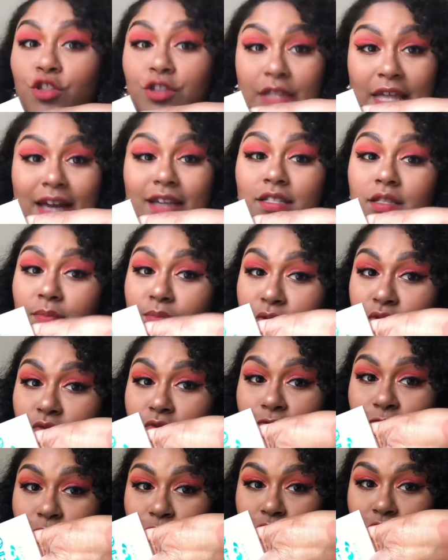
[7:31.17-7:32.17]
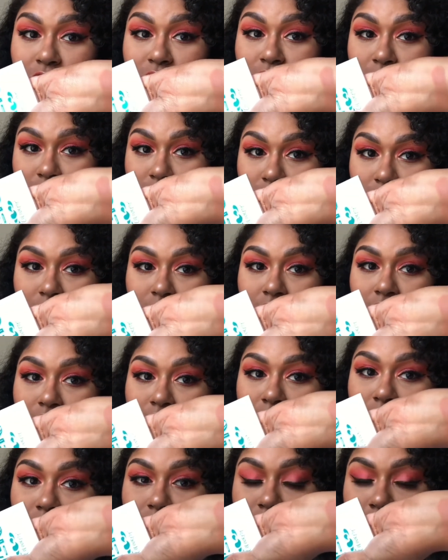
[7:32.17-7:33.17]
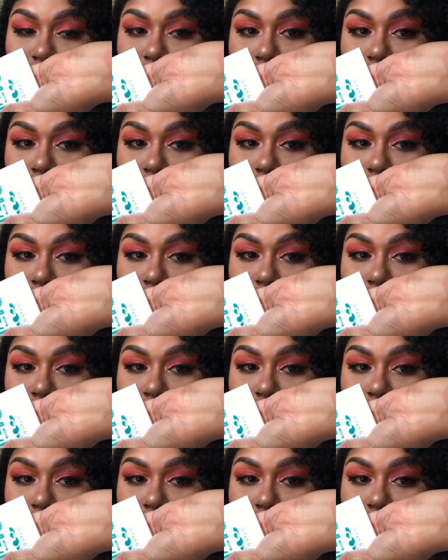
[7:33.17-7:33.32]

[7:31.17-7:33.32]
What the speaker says: a beautiful transition color